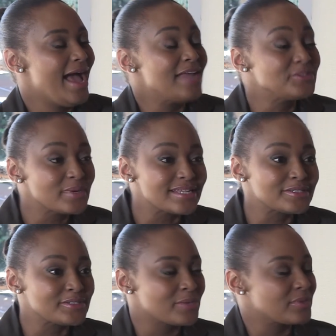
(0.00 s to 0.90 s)
I do want us
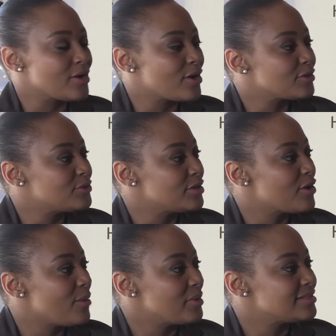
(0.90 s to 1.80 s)
to start with our concluding
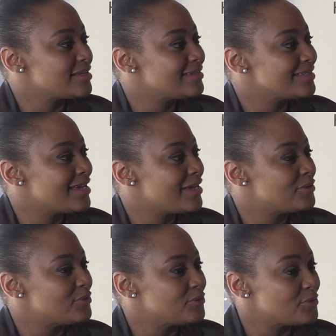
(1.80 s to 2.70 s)
comments, and
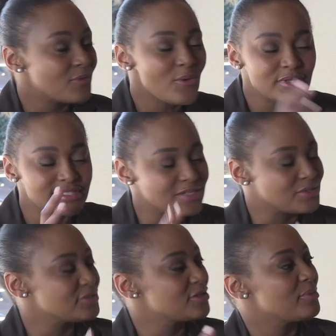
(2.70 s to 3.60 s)
you have all
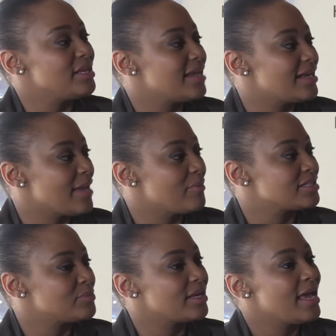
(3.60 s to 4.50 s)
touched on so many
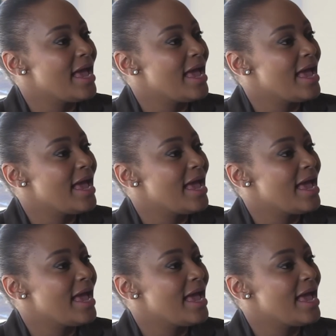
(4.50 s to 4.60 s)
dynamics, but